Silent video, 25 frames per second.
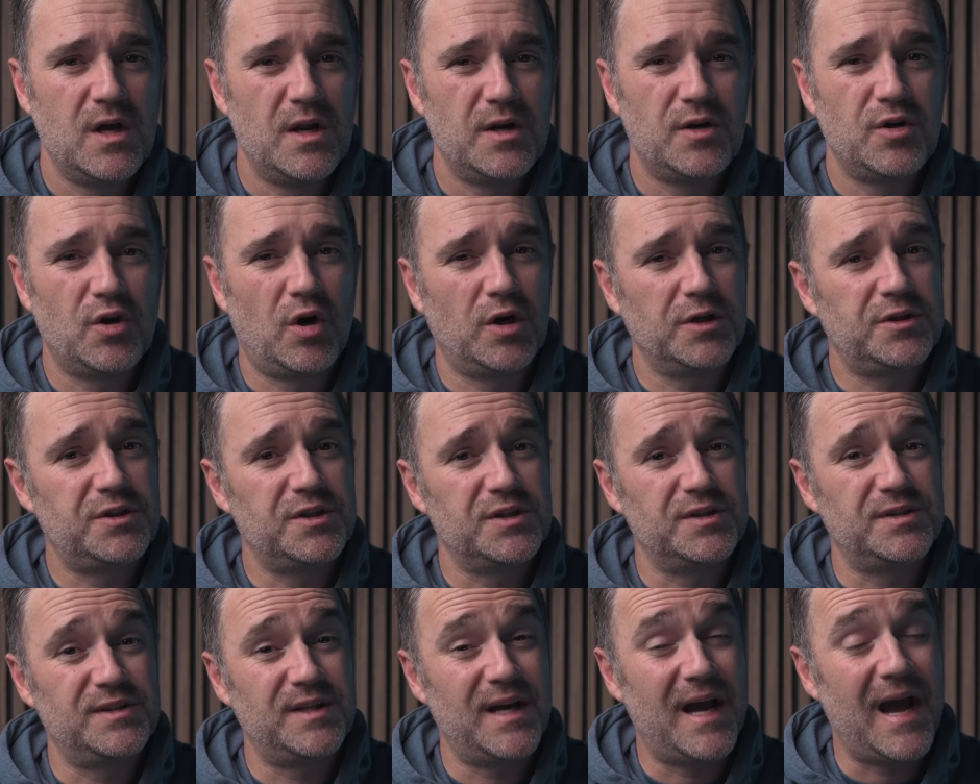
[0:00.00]
Not
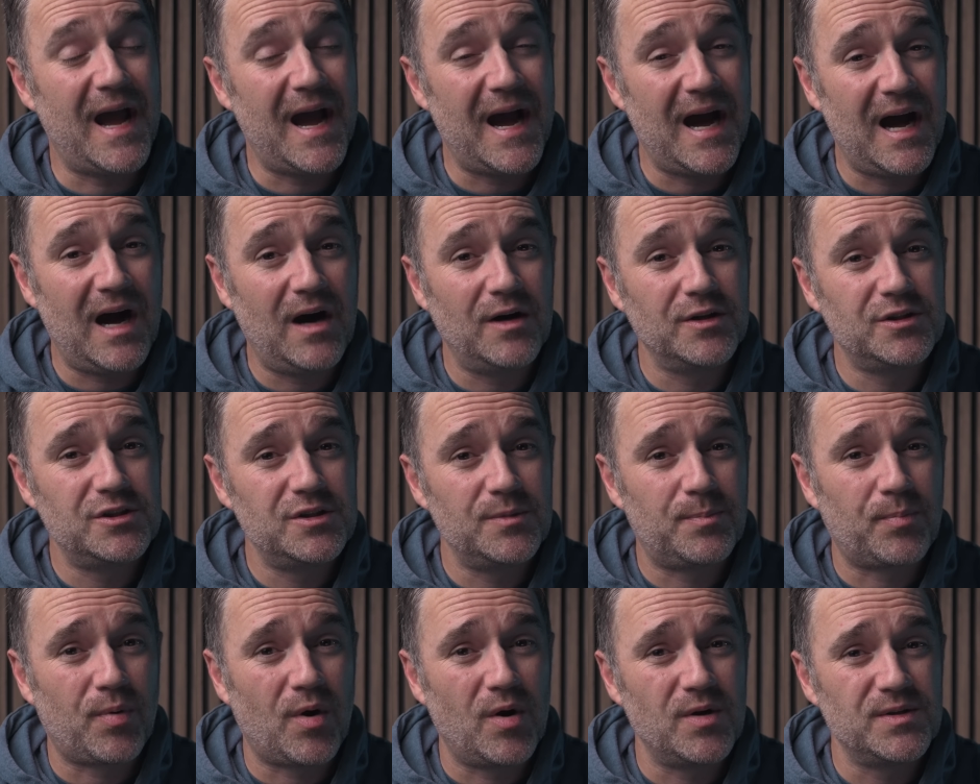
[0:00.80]
just how
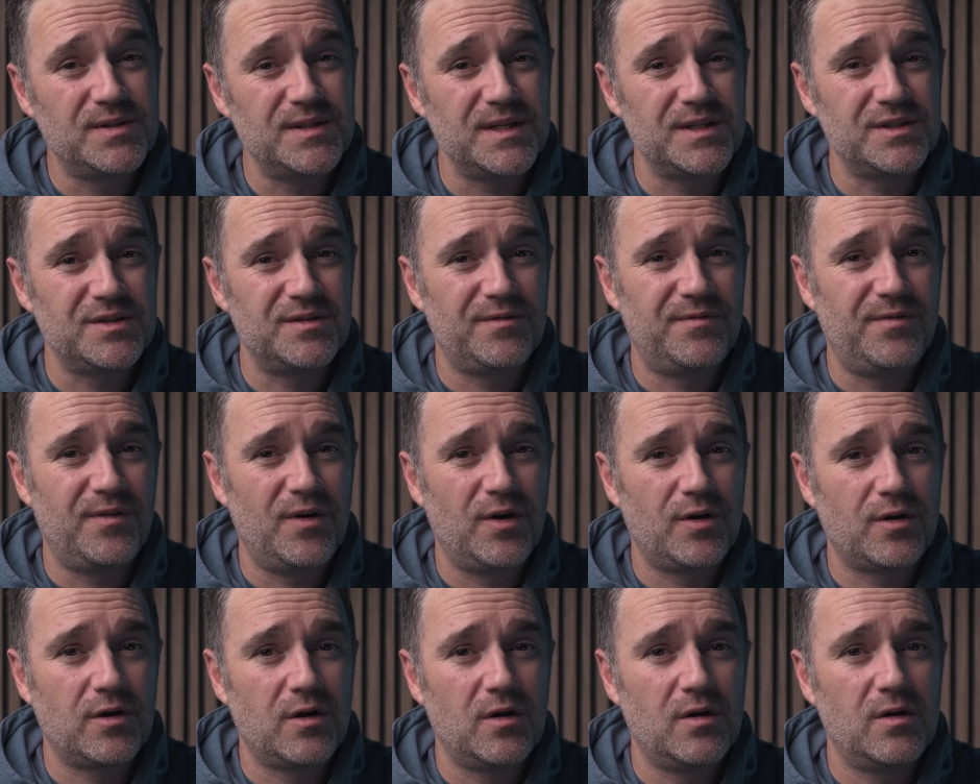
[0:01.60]
to process a
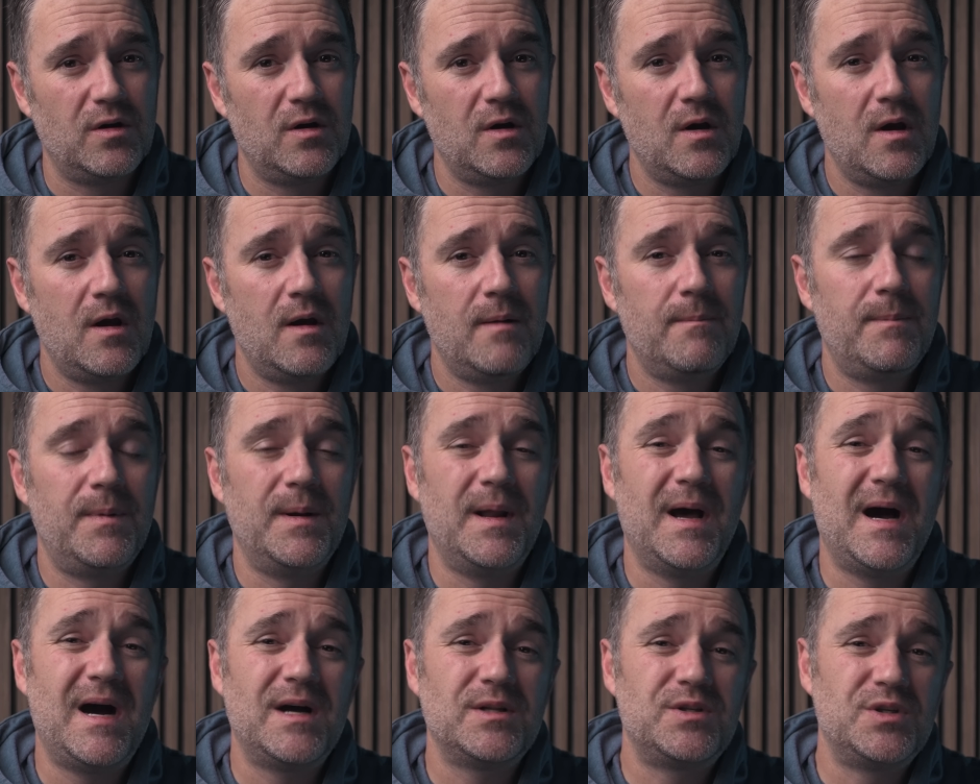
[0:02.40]
photo, but
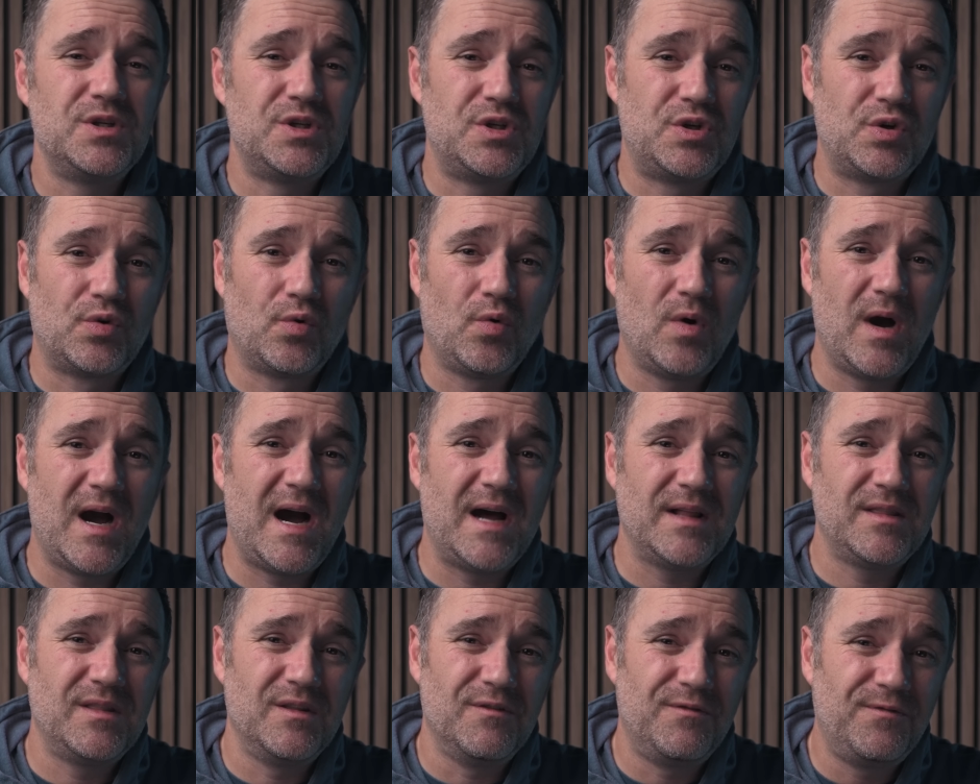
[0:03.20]
how to draw
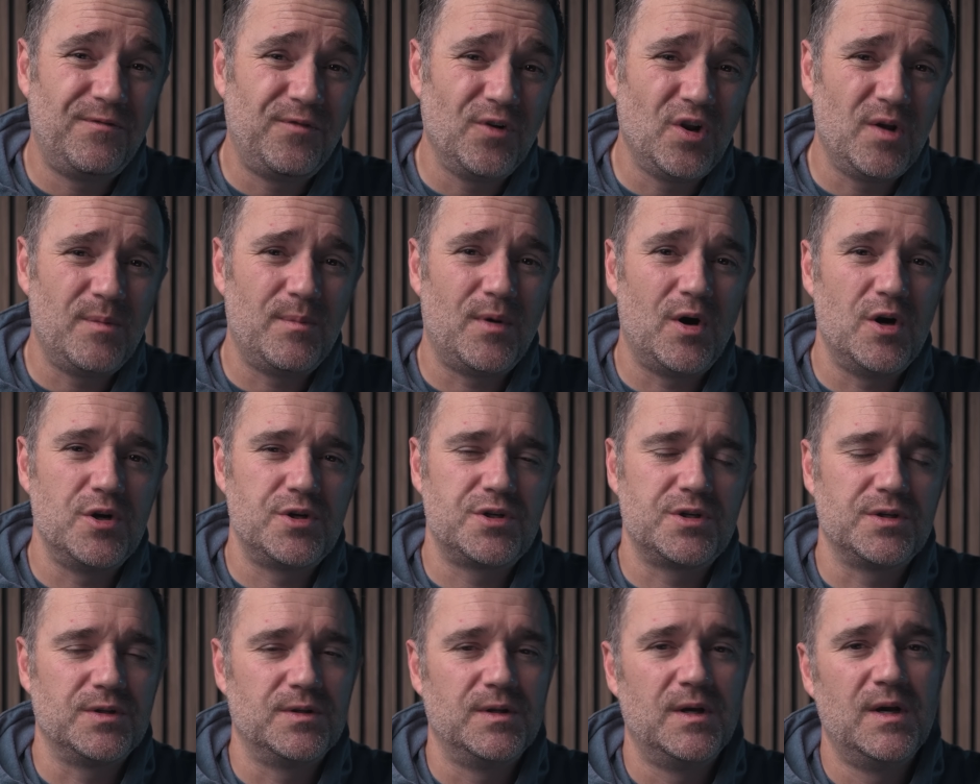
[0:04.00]
out the full
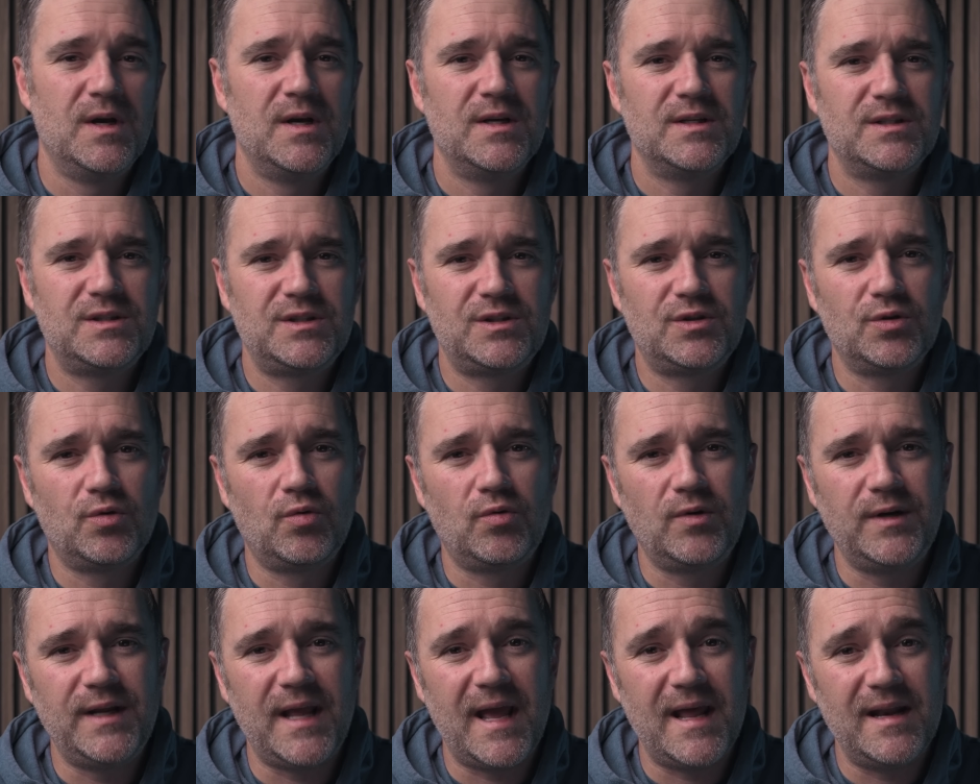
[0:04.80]
emotion,
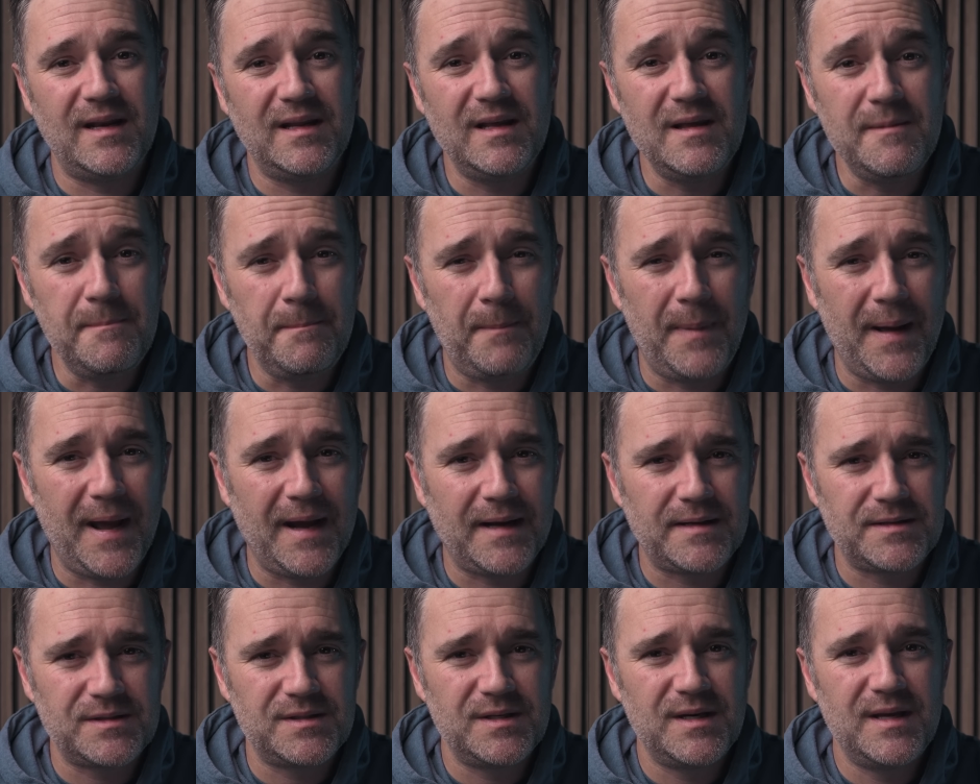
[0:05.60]
story, and
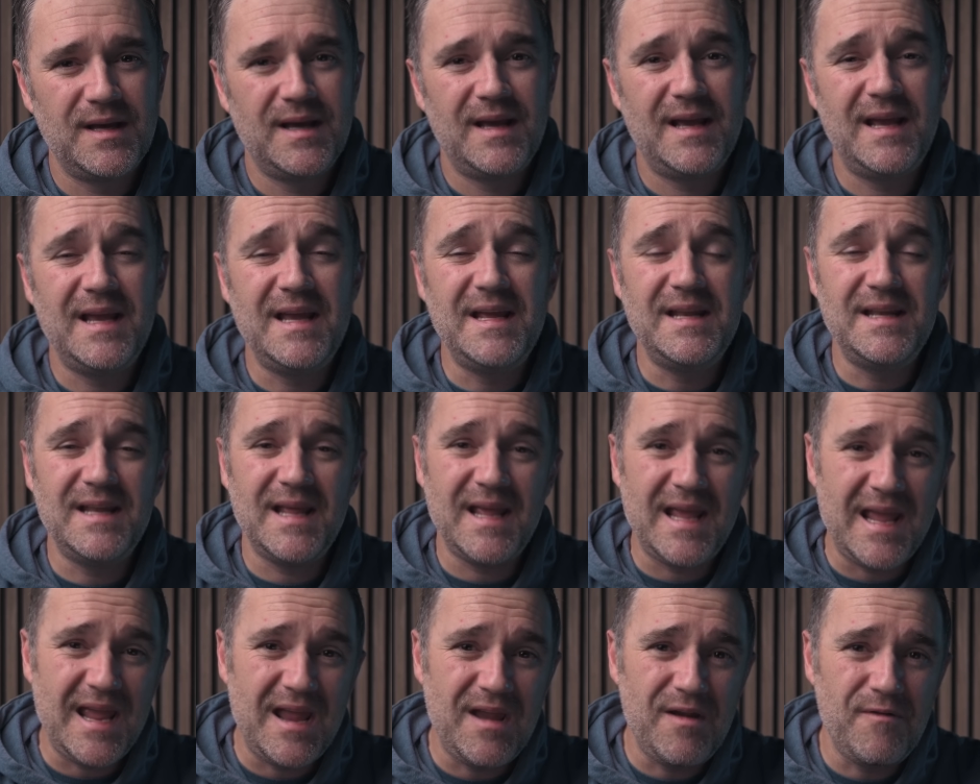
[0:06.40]
impact in
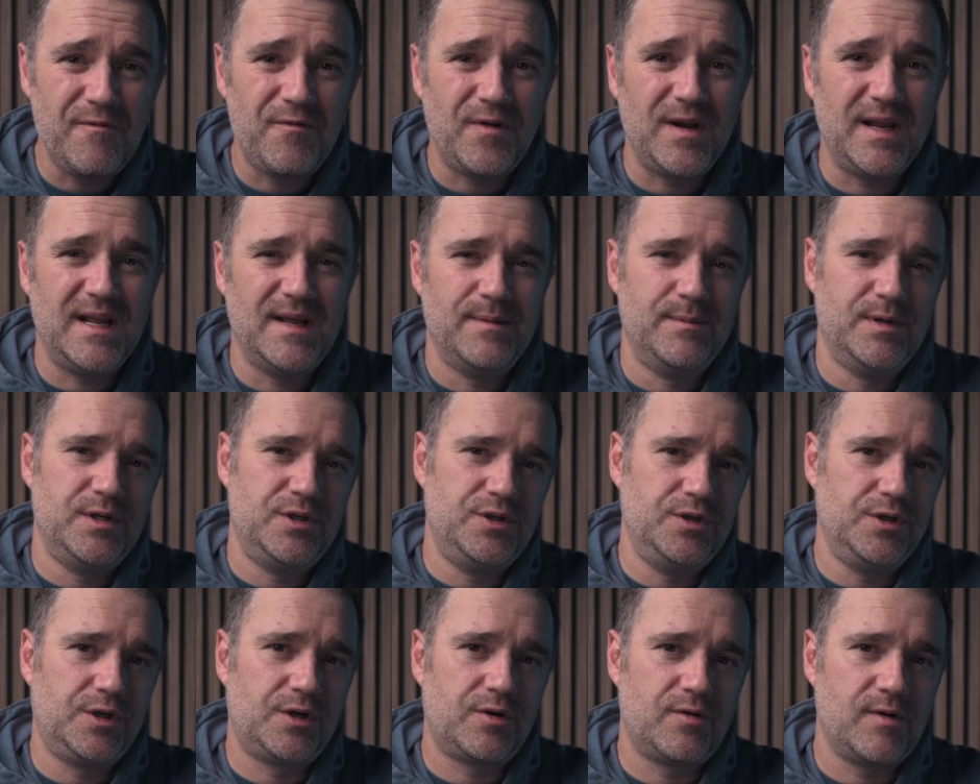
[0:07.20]
every
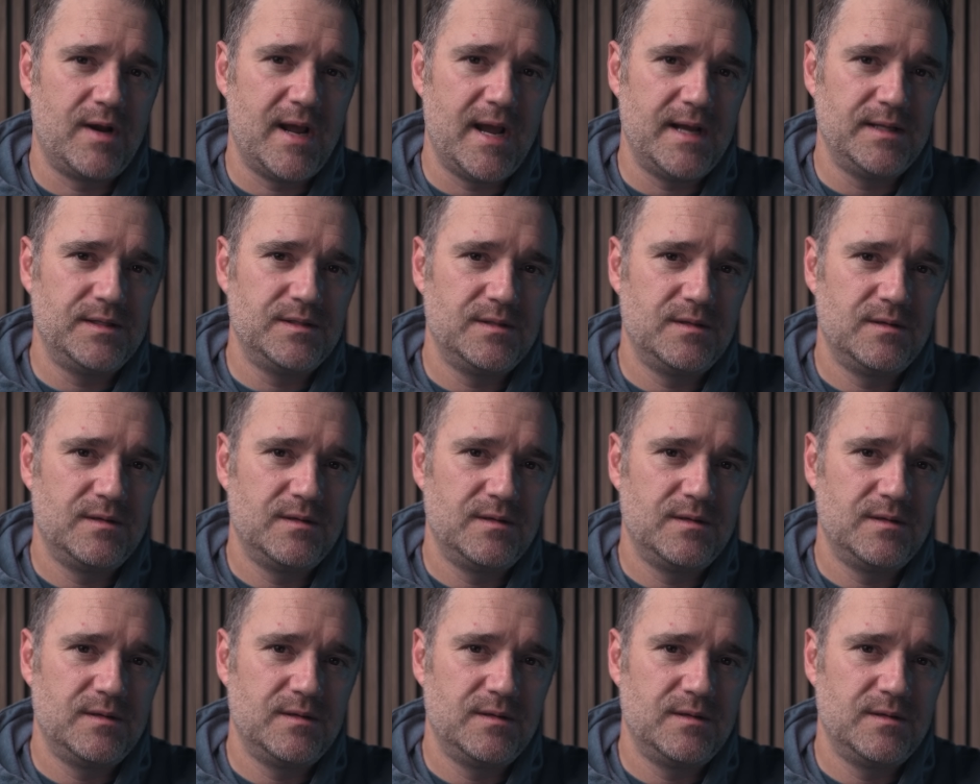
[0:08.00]
image you create.